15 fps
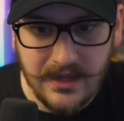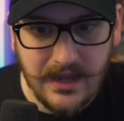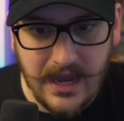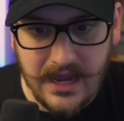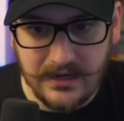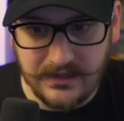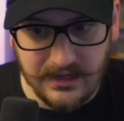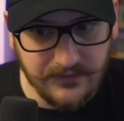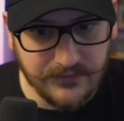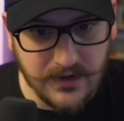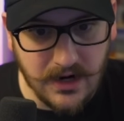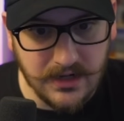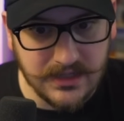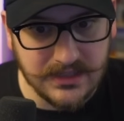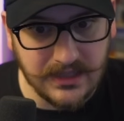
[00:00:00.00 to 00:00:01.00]
and gift
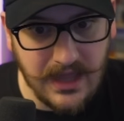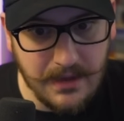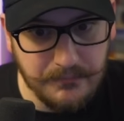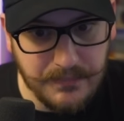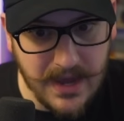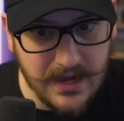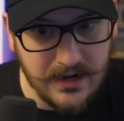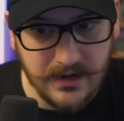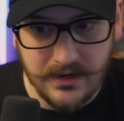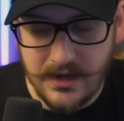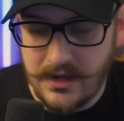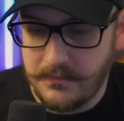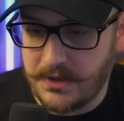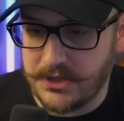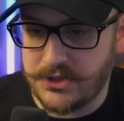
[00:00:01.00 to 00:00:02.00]
card is a lot better
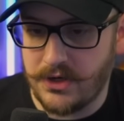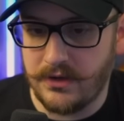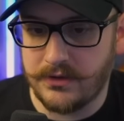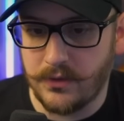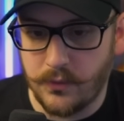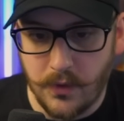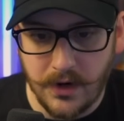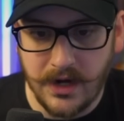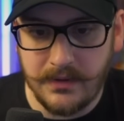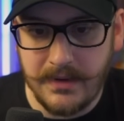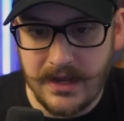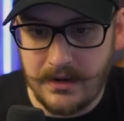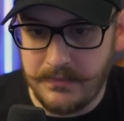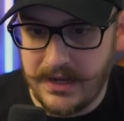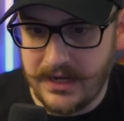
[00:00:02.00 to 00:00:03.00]
because you don't have to worry
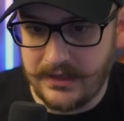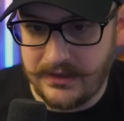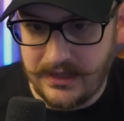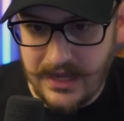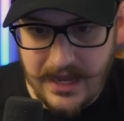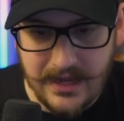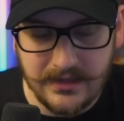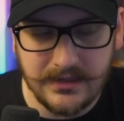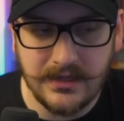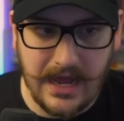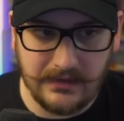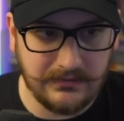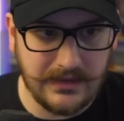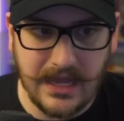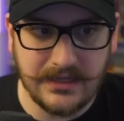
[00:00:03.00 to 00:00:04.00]
about it being at the end.
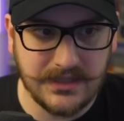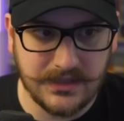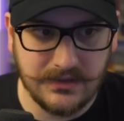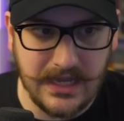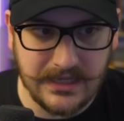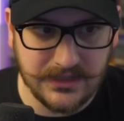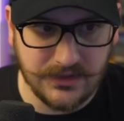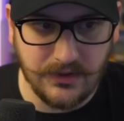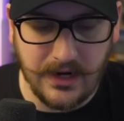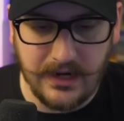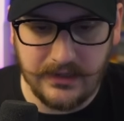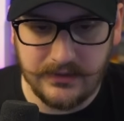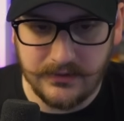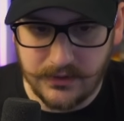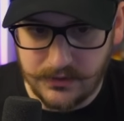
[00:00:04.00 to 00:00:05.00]
That's
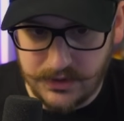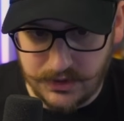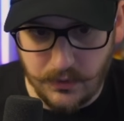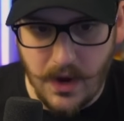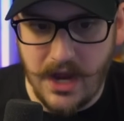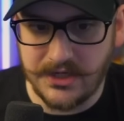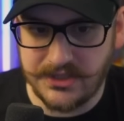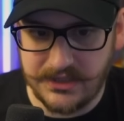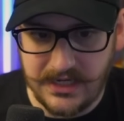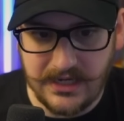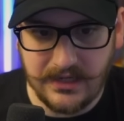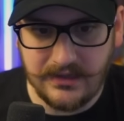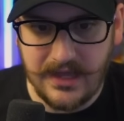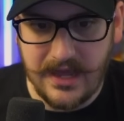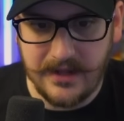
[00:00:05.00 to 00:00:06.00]
great. Swash
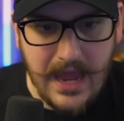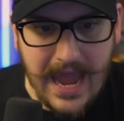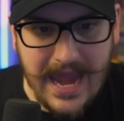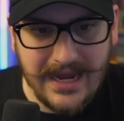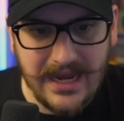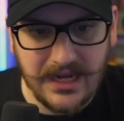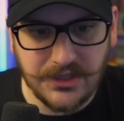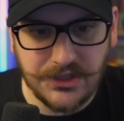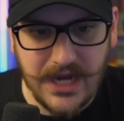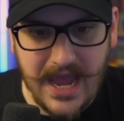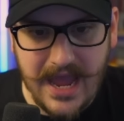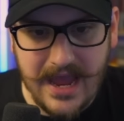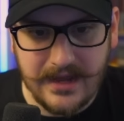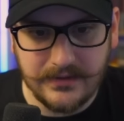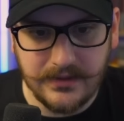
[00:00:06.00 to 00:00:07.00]
needed that. Hanging
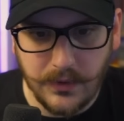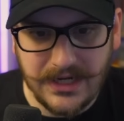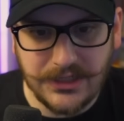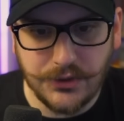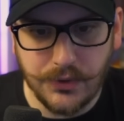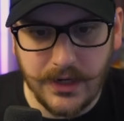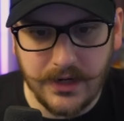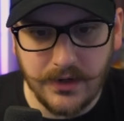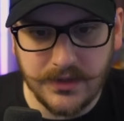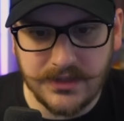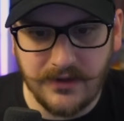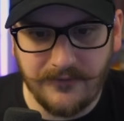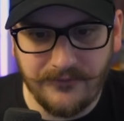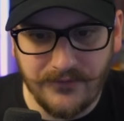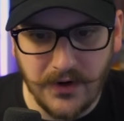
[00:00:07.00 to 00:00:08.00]
Chad re-triggers
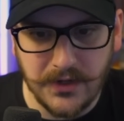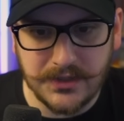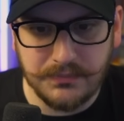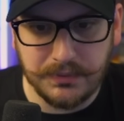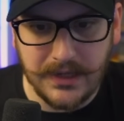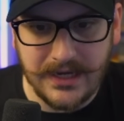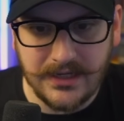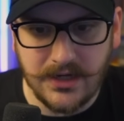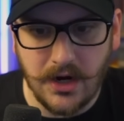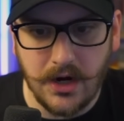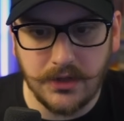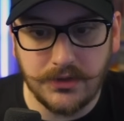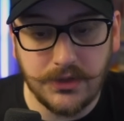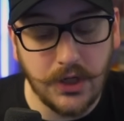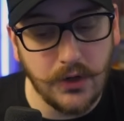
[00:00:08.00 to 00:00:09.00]
the first played
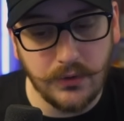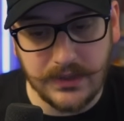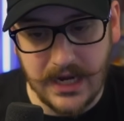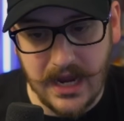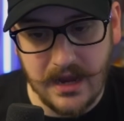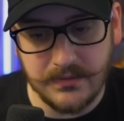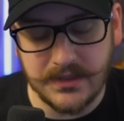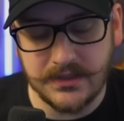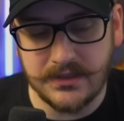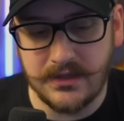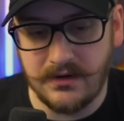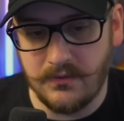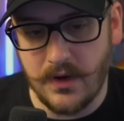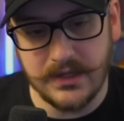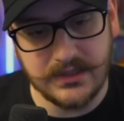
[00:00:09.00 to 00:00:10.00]
card 2 times
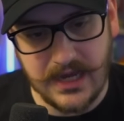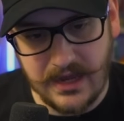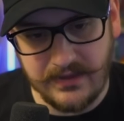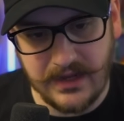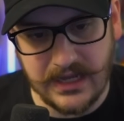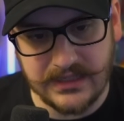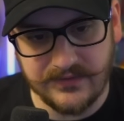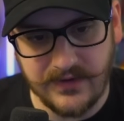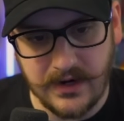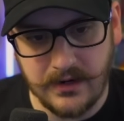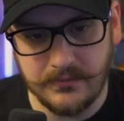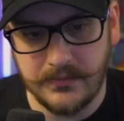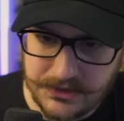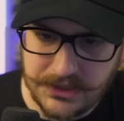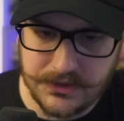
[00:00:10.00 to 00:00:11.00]
instead of once. I think that's
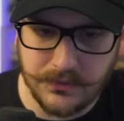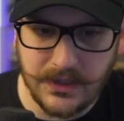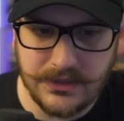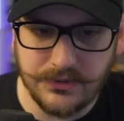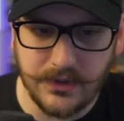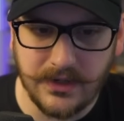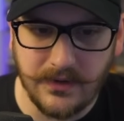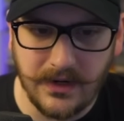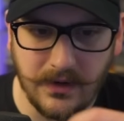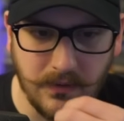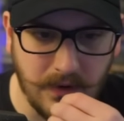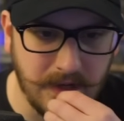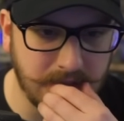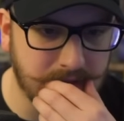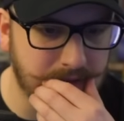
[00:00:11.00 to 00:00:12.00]
fair. Just re-triggering
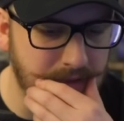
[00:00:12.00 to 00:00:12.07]
once,